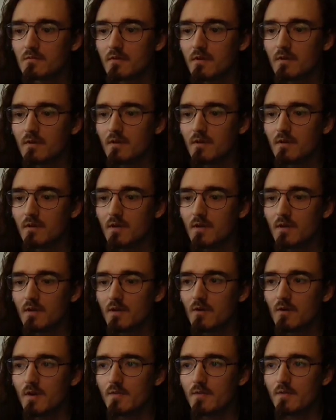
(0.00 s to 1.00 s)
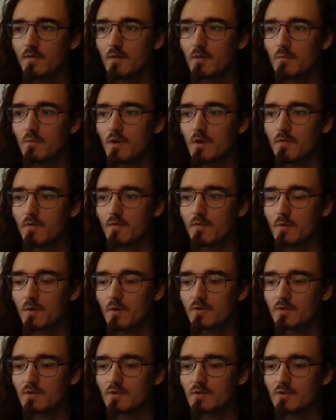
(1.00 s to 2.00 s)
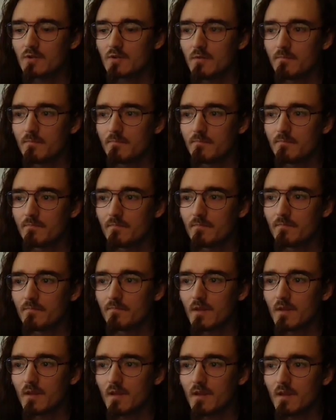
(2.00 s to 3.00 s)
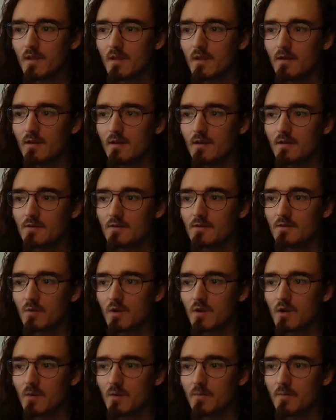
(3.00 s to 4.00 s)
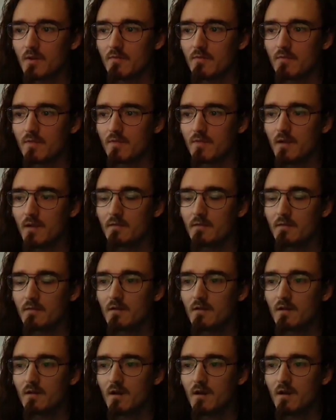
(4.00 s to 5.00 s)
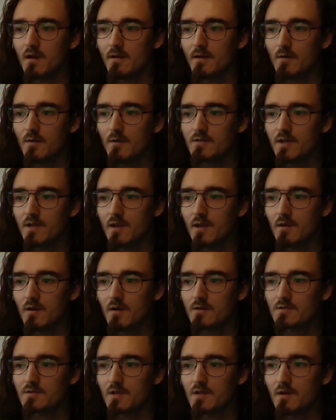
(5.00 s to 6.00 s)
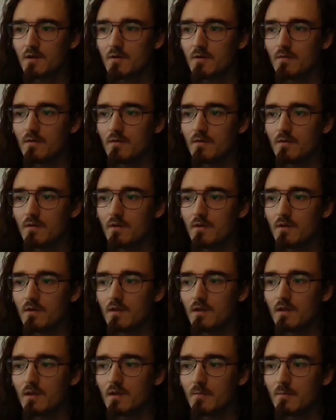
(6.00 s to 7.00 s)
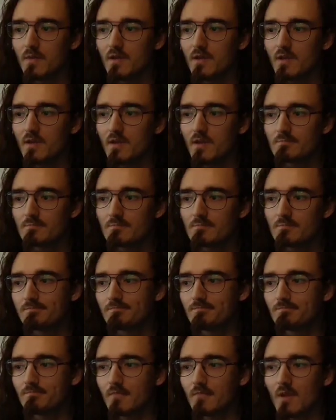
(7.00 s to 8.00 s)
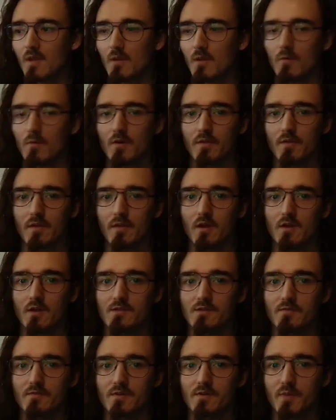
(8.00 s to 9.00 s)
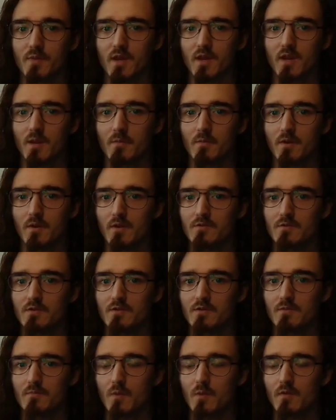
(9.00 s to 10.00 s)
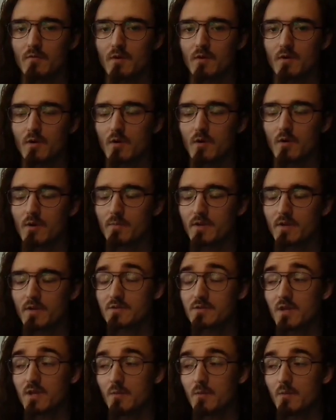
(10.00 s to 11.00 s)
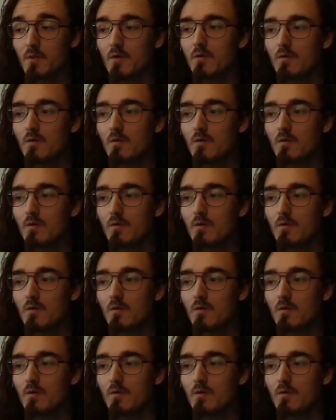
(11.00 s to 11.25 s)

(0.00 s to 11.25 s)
Yeah, so I think we'll go for Quick Draw. And at least one copy of that. I know it's an ACOS, so I mean, what are the odds of us being able to use it when we're going up against Teemo?